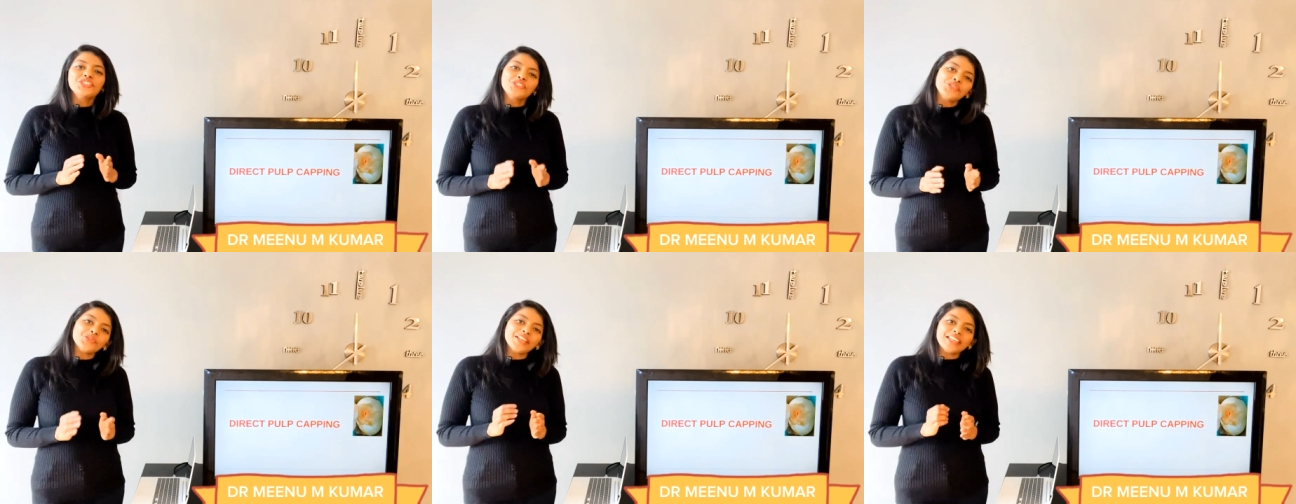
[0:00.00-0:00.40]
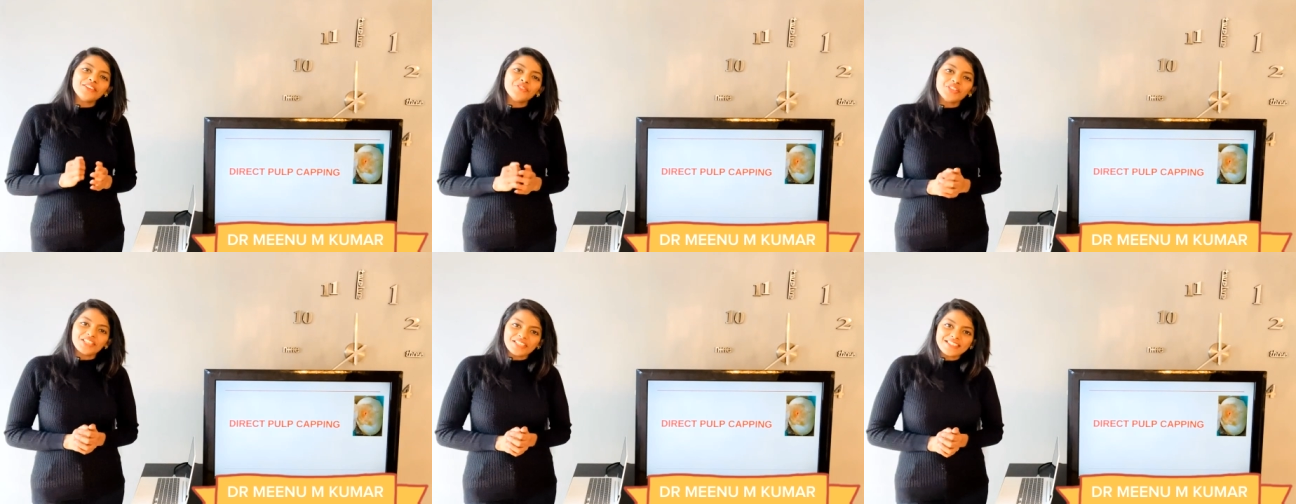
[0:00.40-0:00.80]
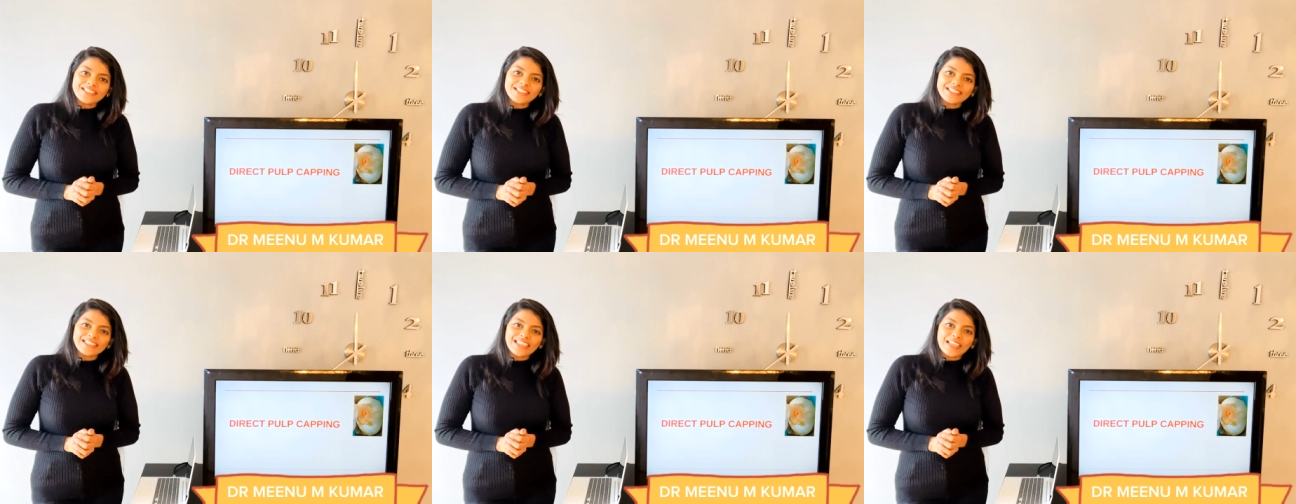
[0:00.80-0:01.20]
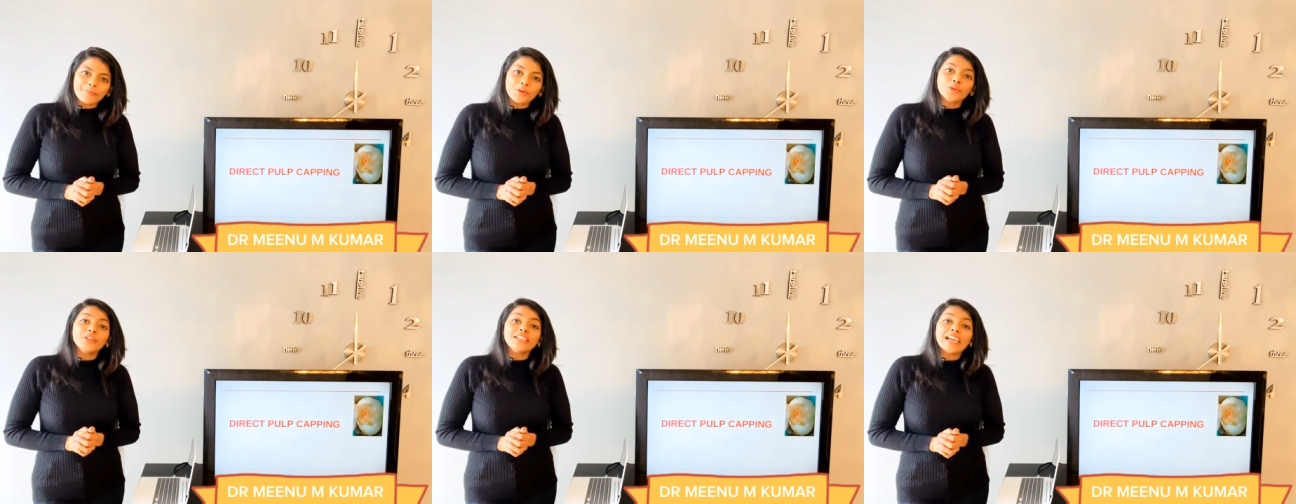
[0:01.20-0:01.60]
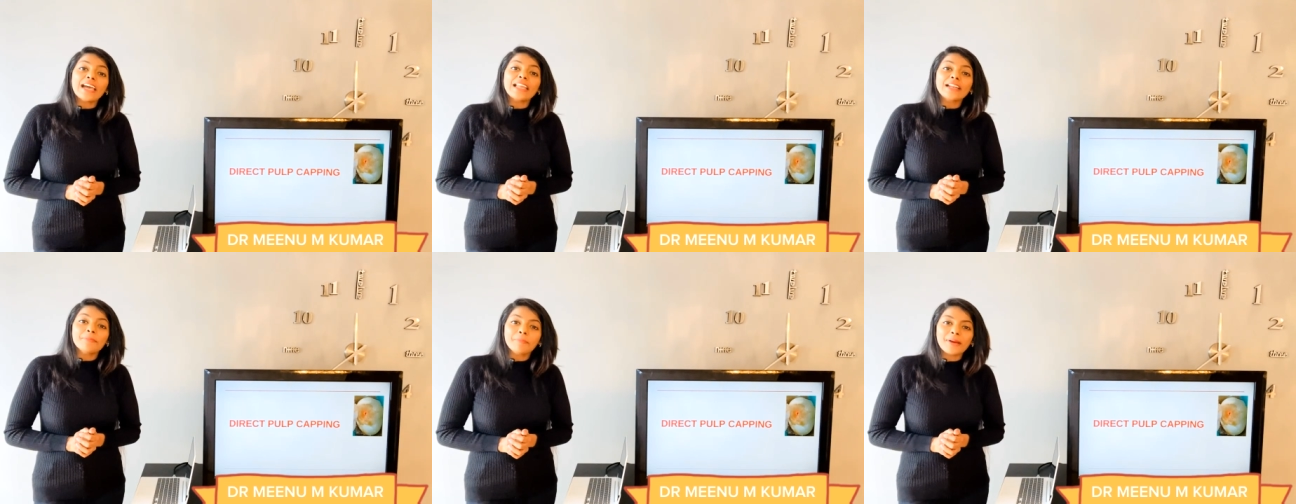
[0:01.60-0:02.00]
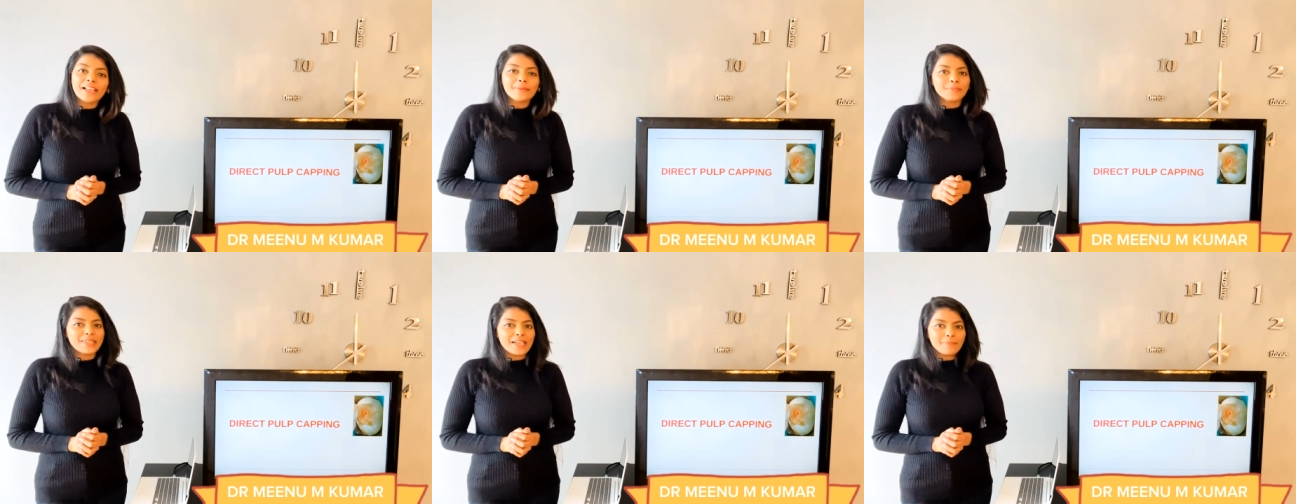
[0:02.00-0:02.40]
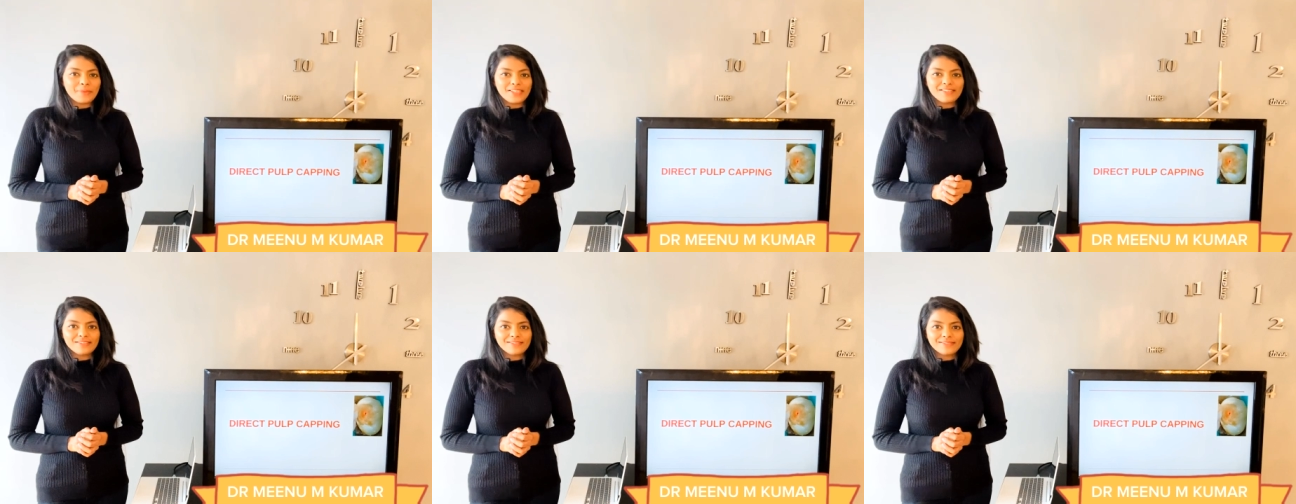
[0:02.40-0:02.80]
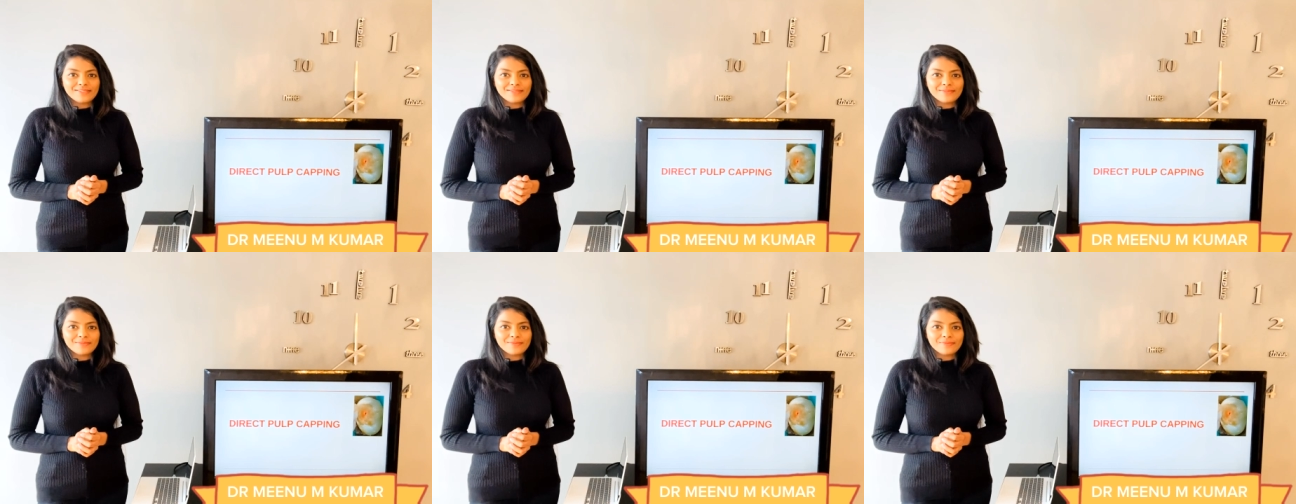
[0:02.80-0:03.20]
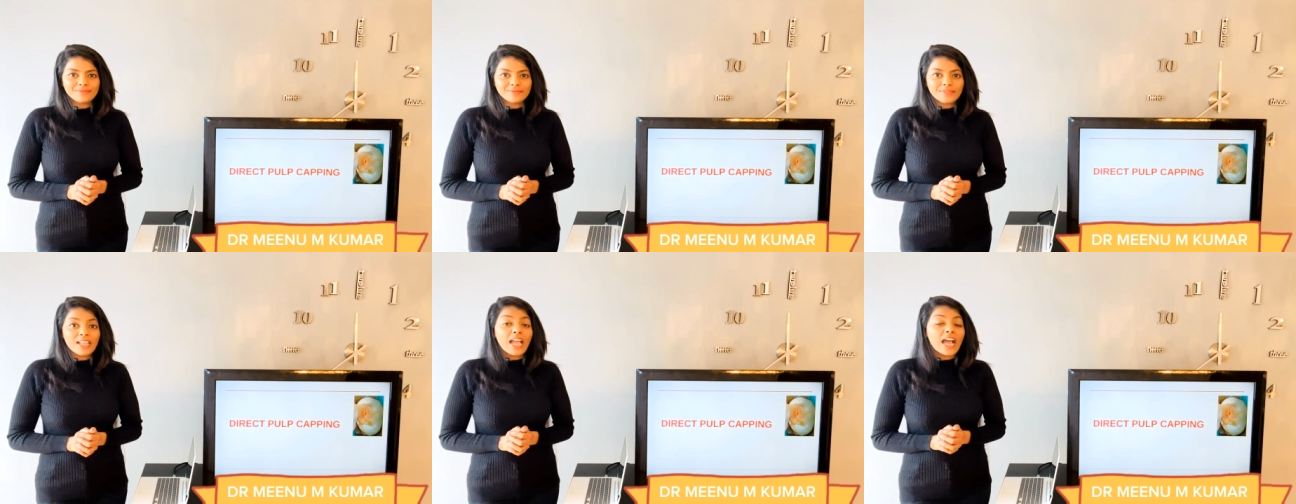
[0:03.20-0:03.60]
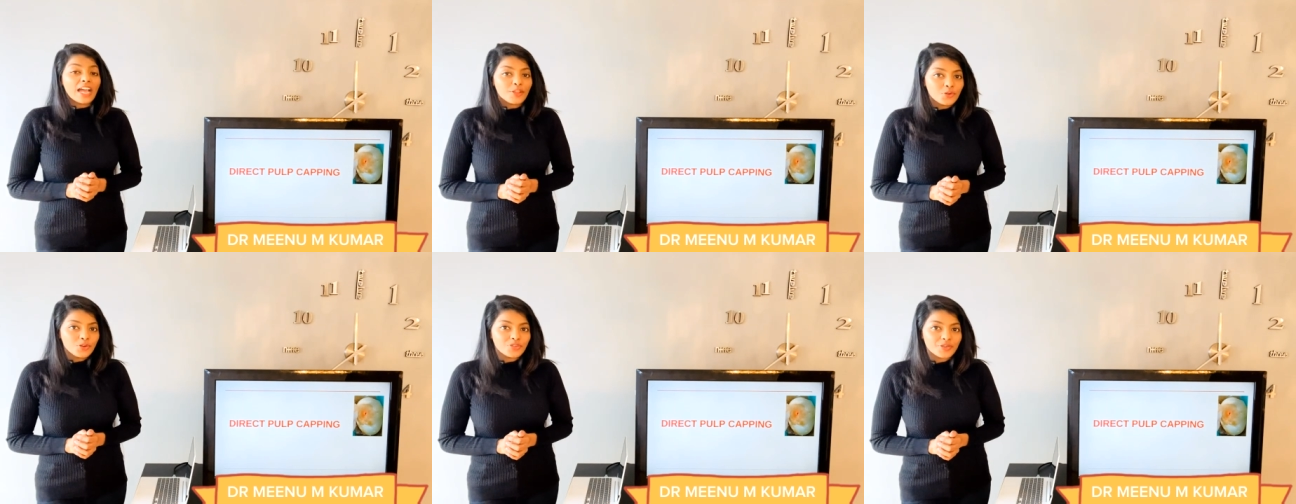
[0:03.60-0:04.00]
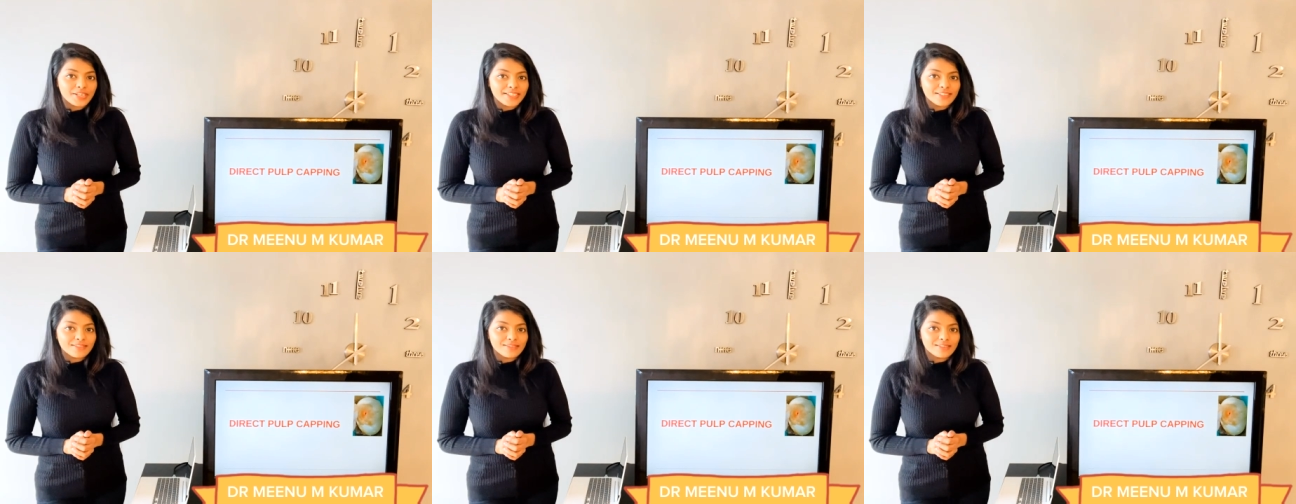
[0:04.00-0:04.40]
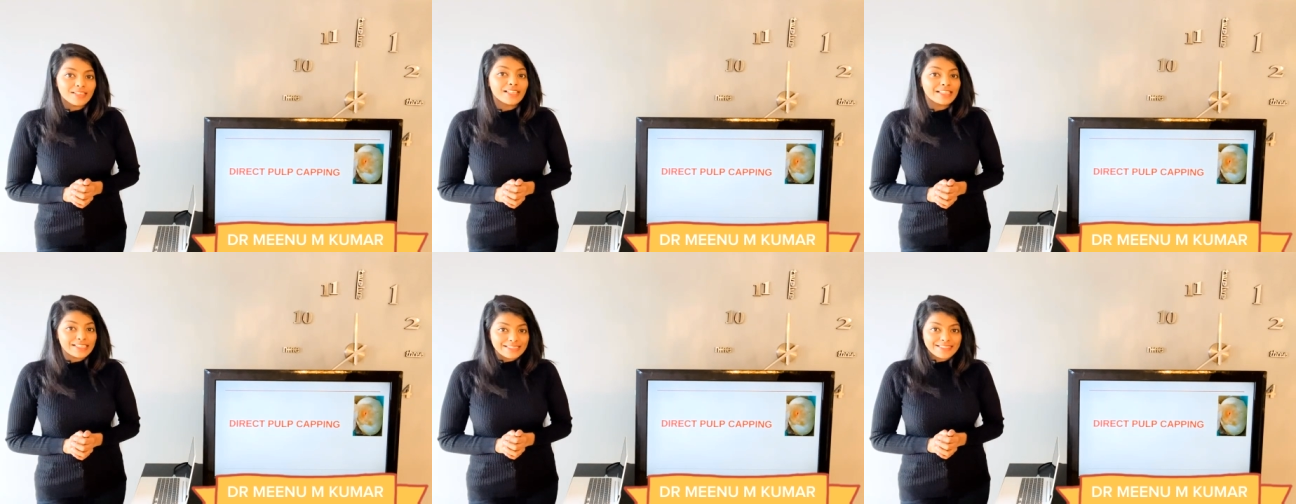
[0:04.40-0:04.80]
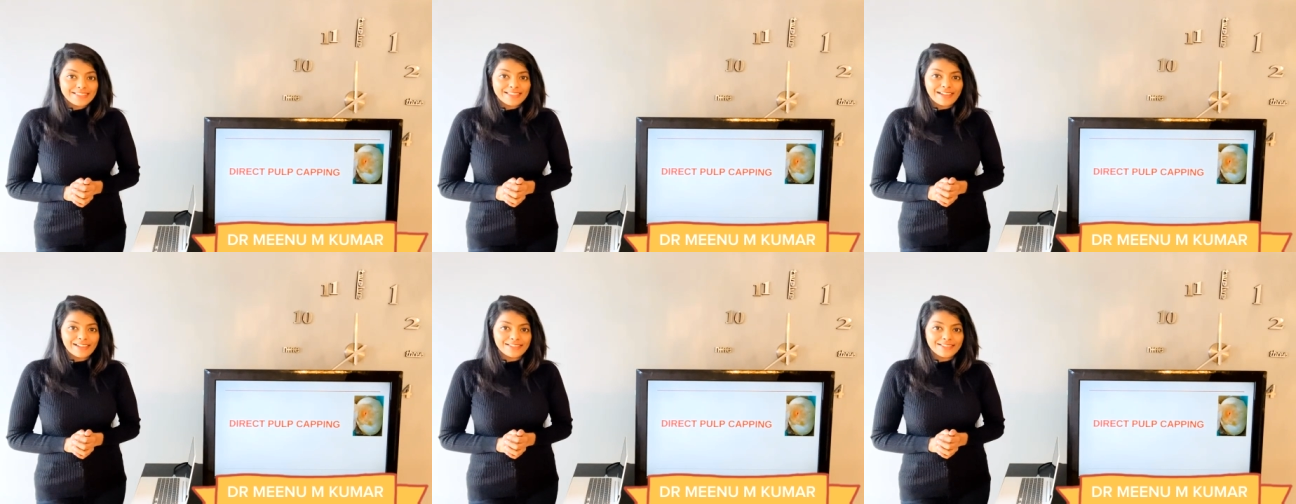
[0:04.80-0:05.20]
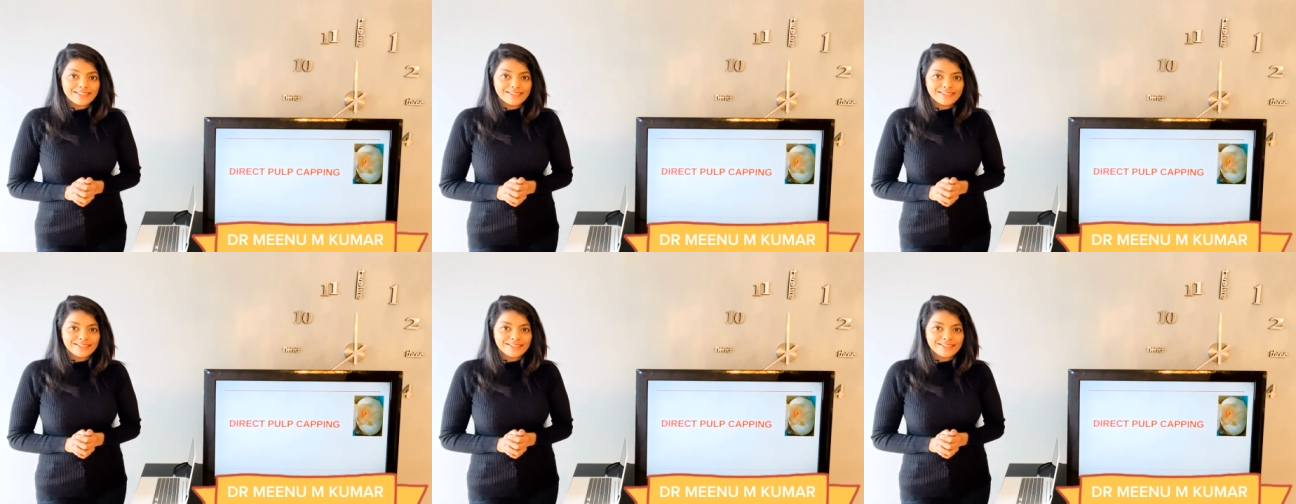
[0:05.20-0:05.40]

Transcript: Today we are discussing about direct pulp capping. Are you all ready? Let's start.